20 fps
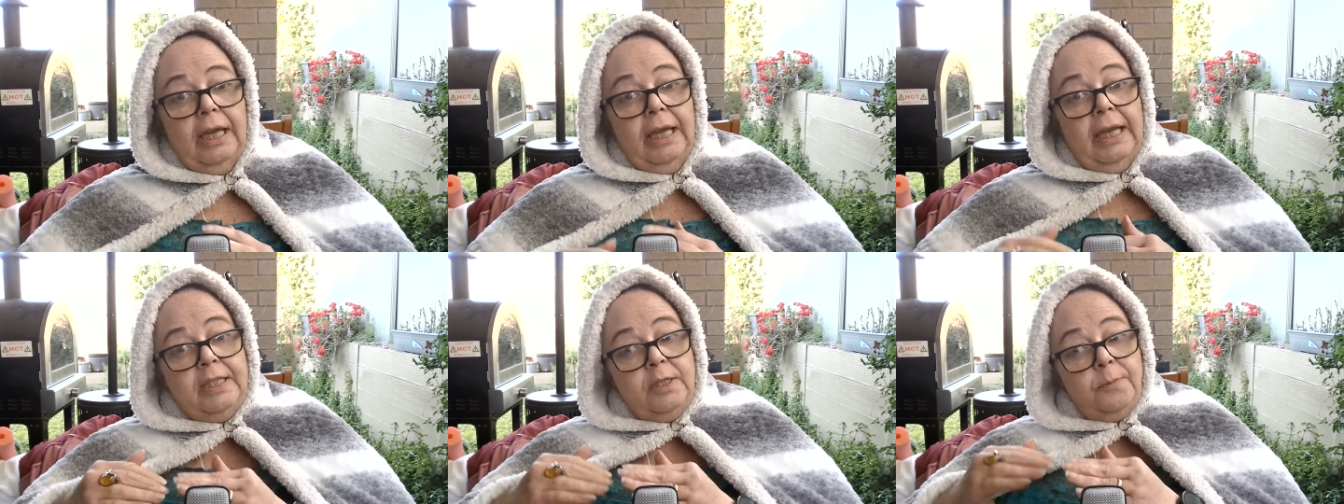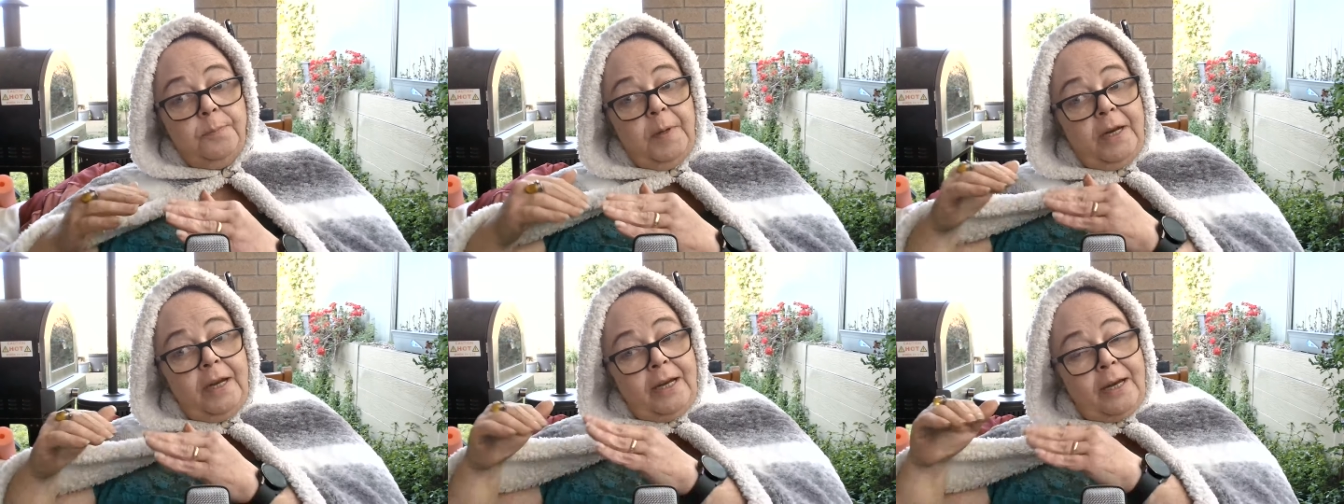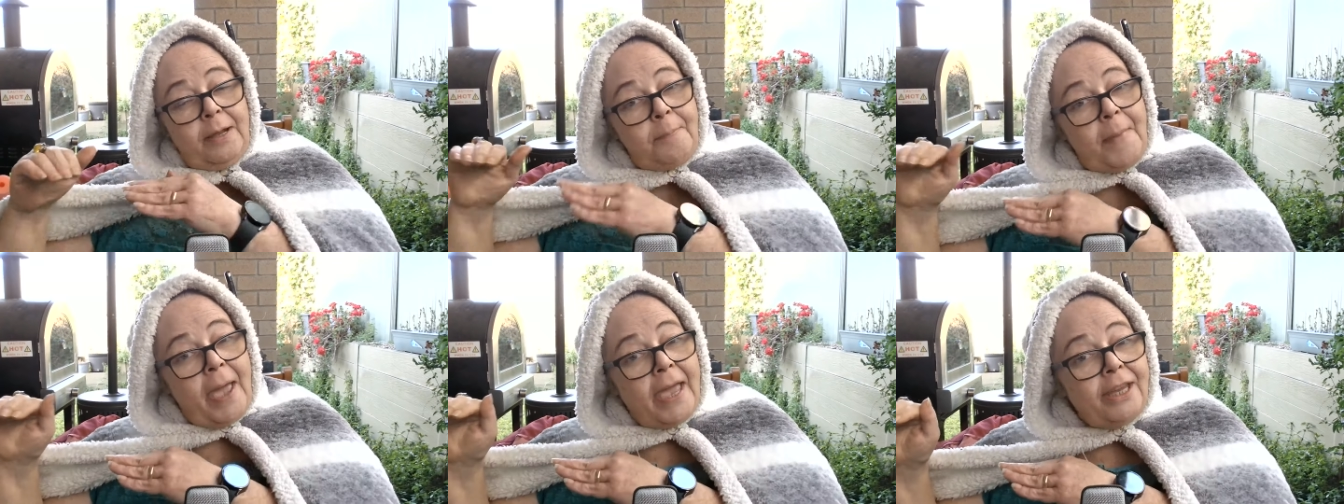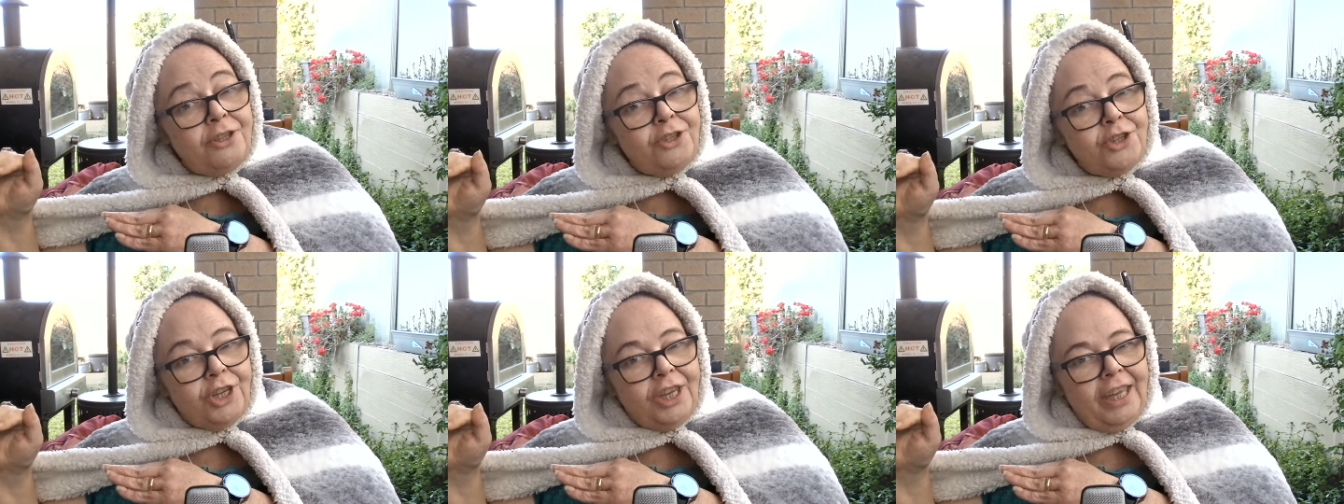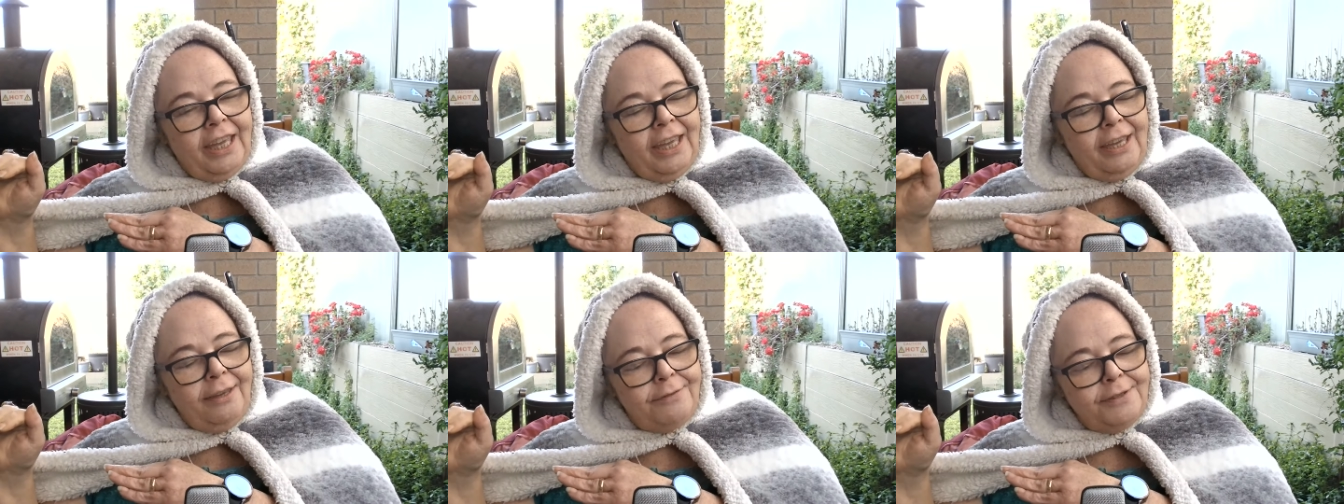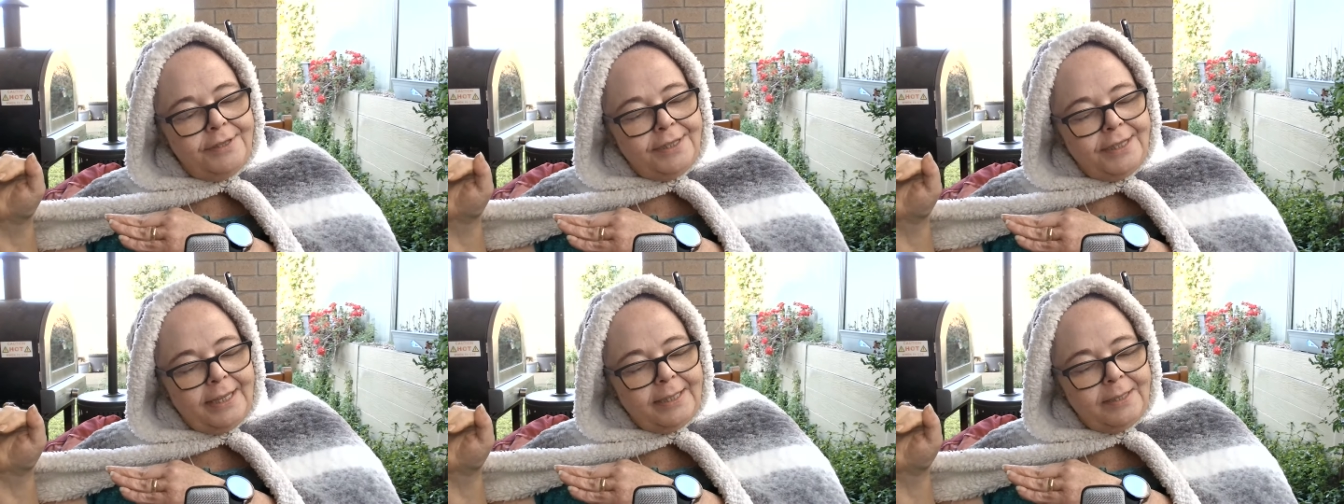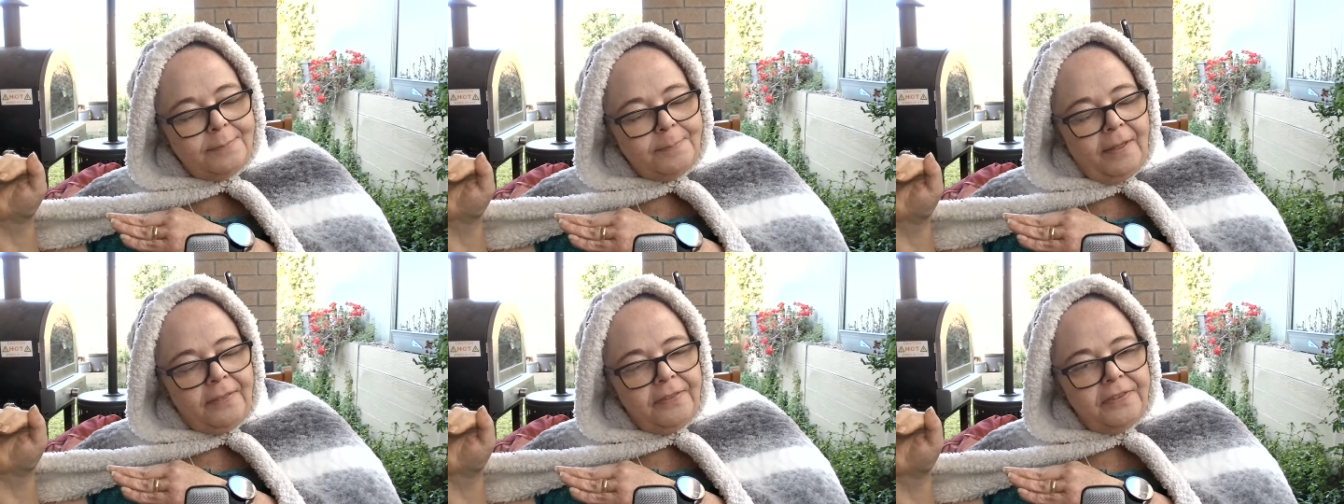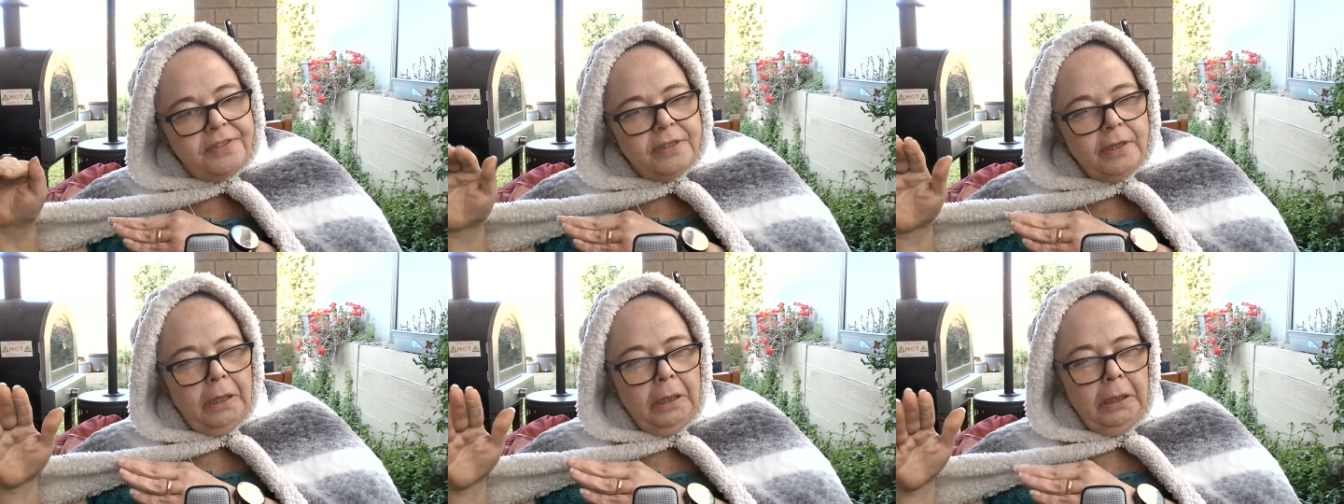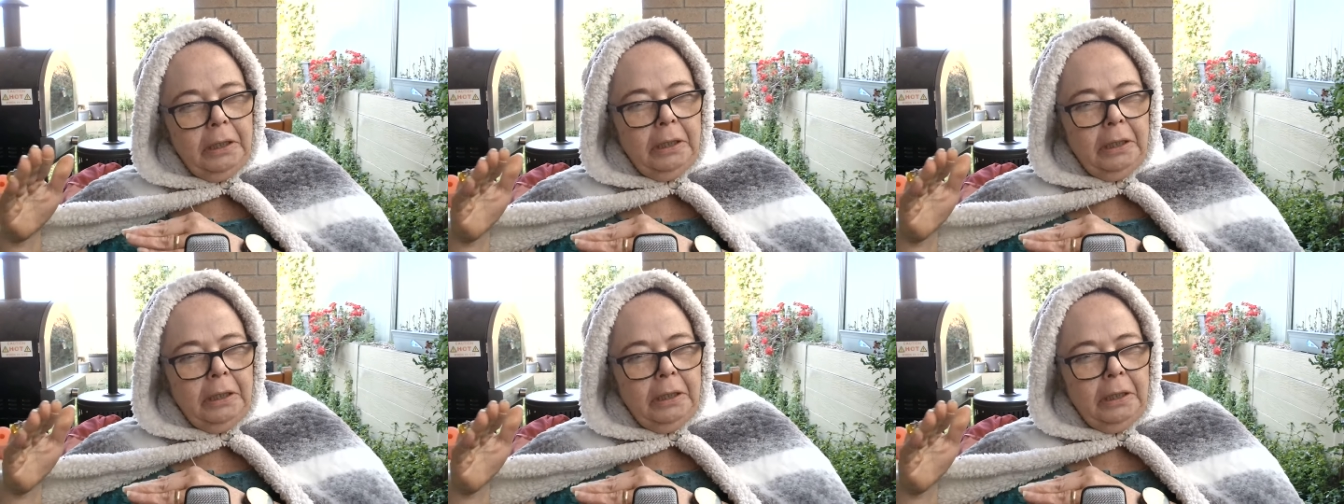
It's been in a major key for six months.